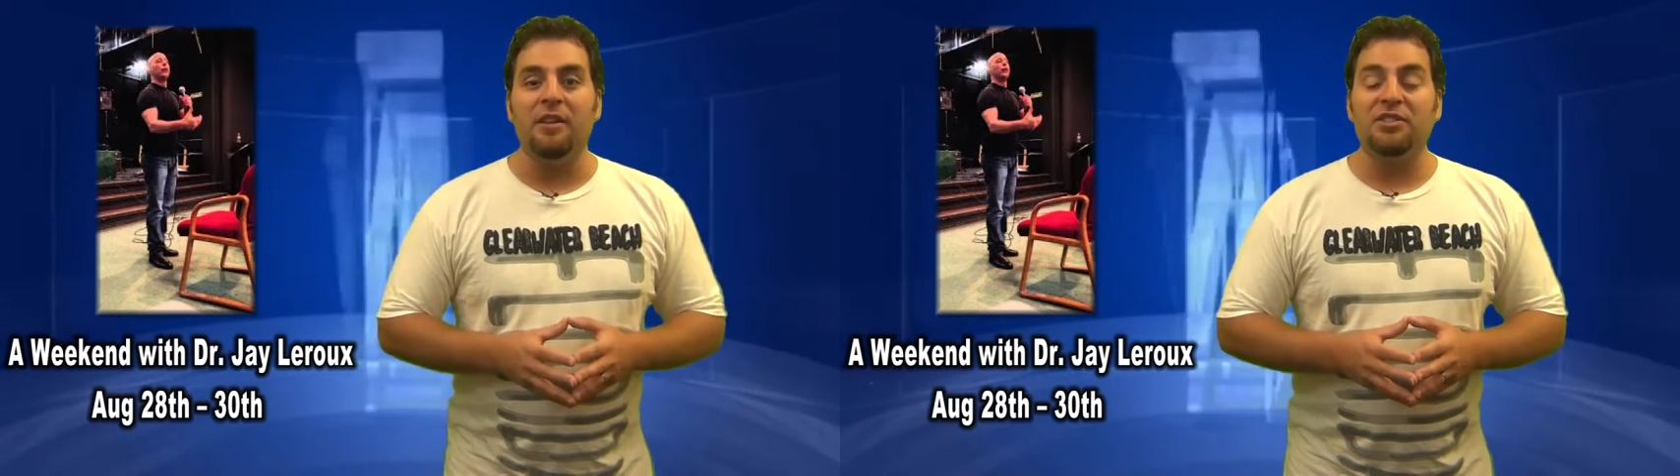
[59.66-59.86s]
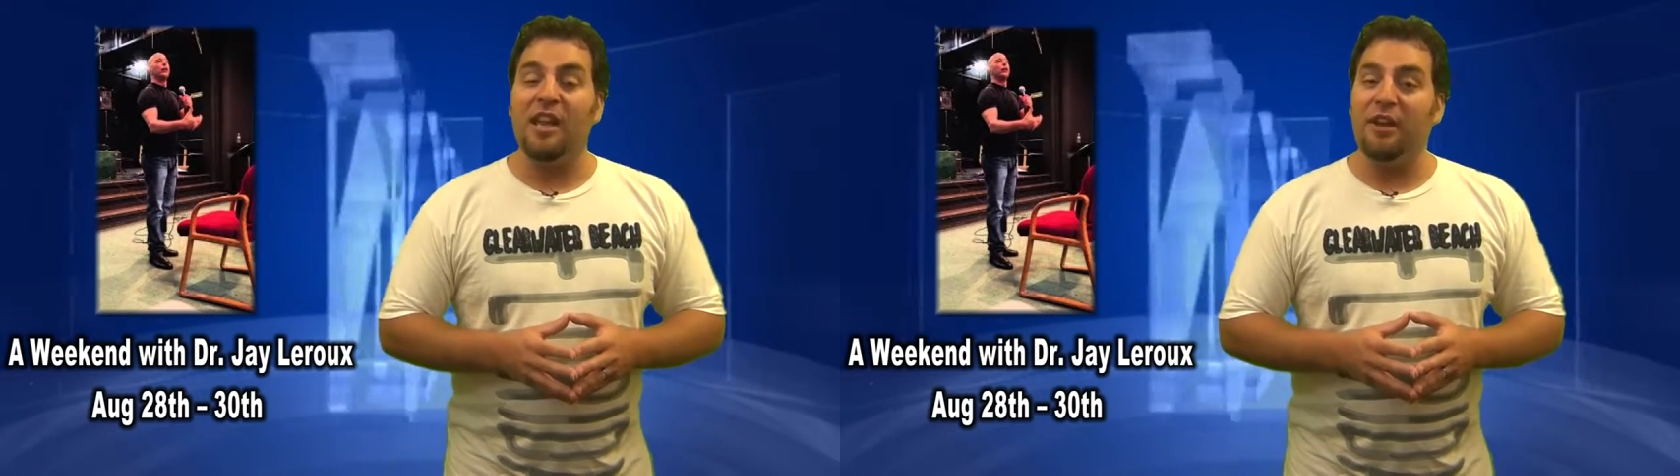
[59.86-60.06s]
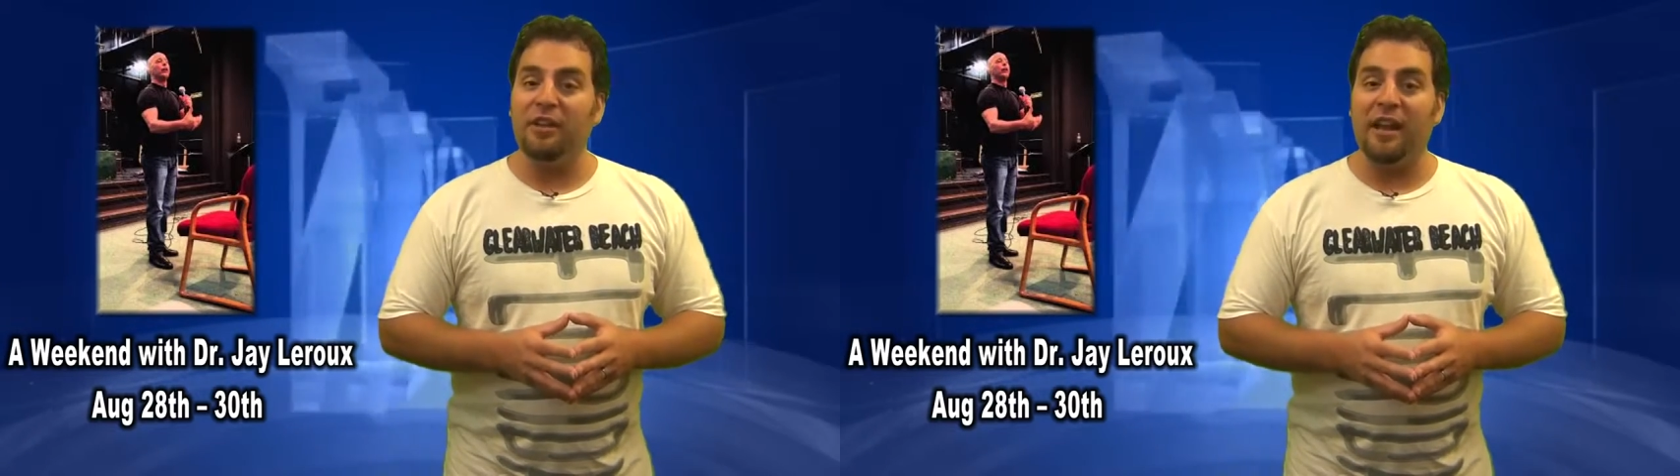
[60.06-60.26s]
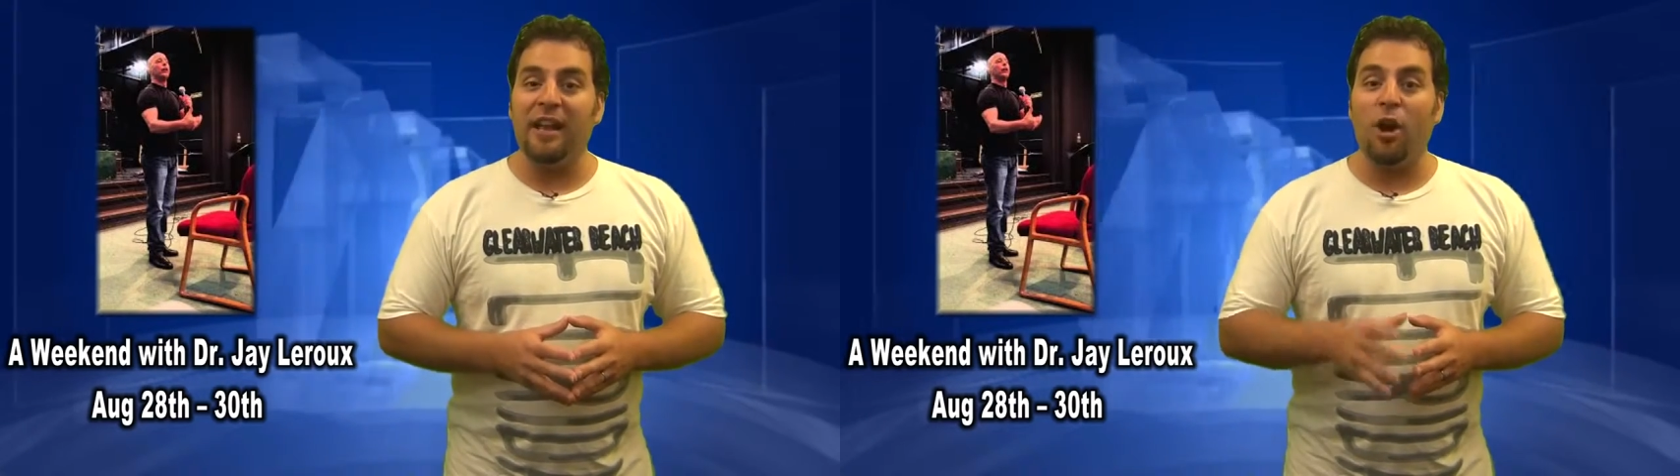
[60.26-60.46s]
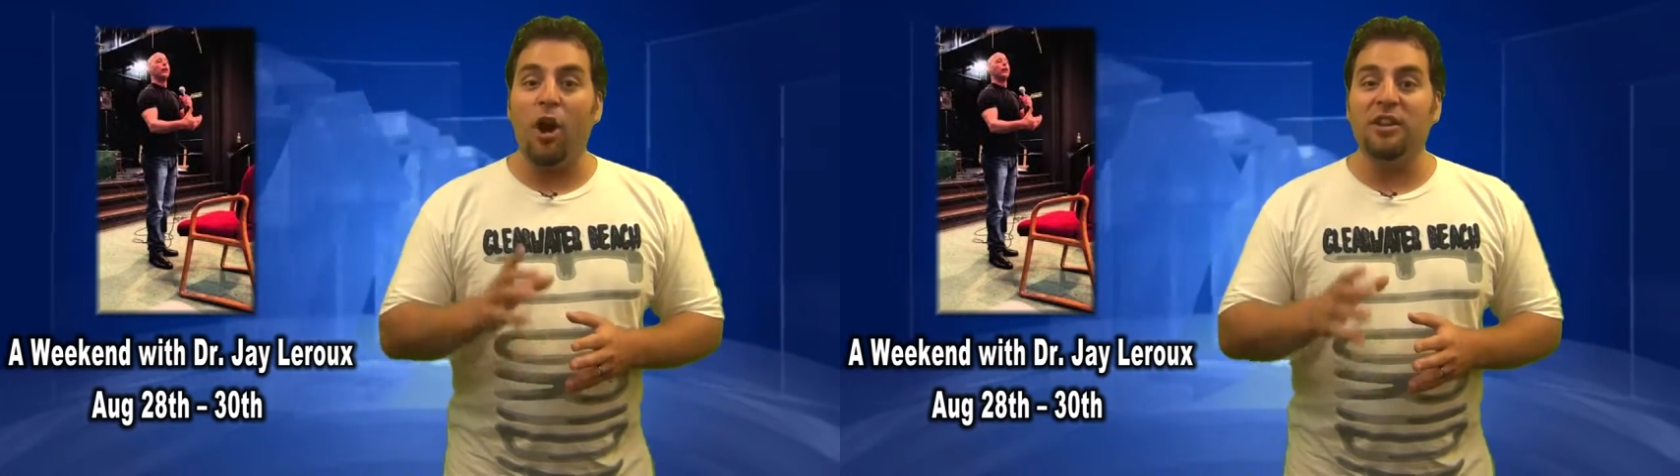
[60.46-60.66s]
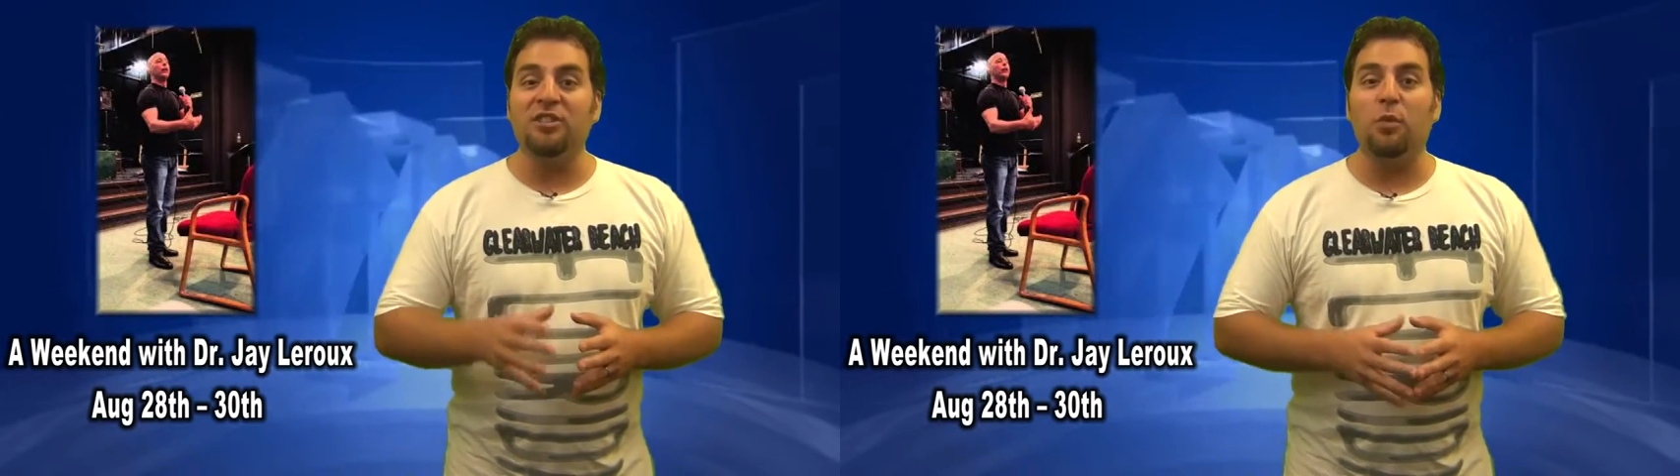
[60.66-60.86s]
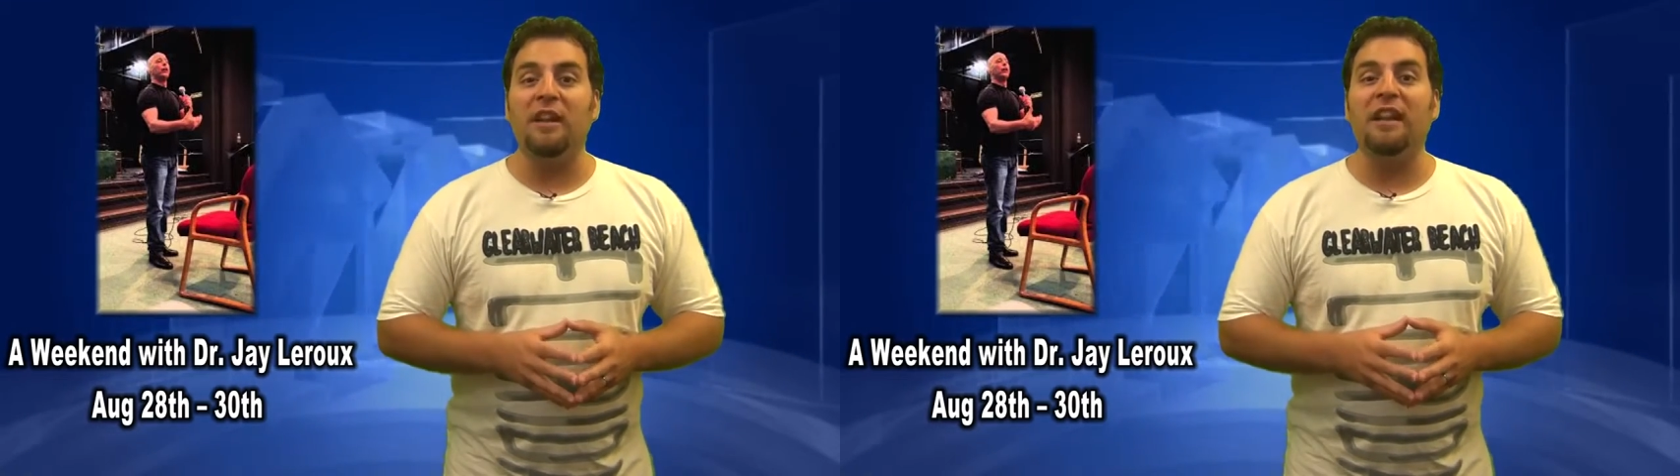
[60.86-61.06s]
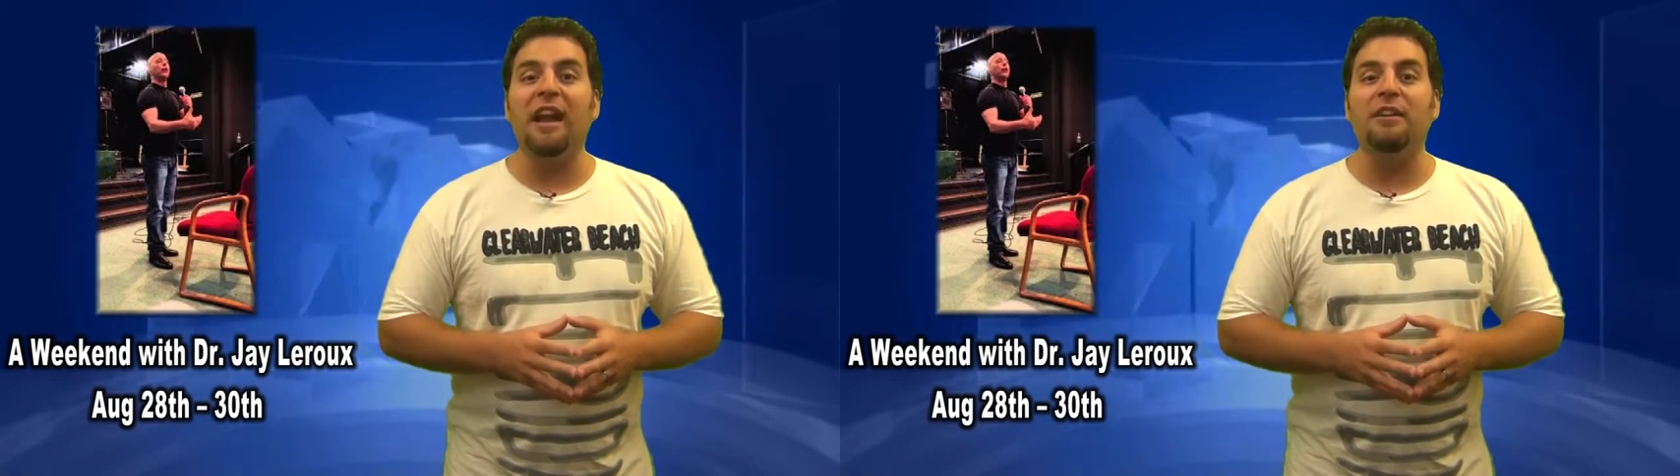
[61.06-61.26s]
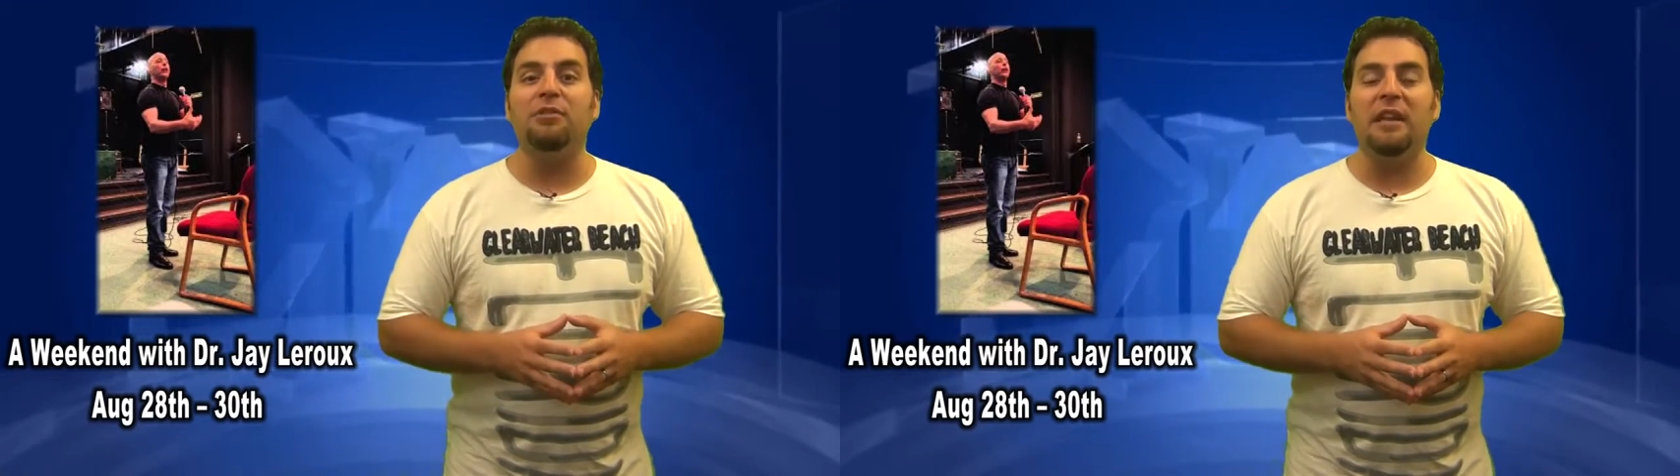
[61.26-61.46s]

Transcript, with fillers: Saturday night, August 29th,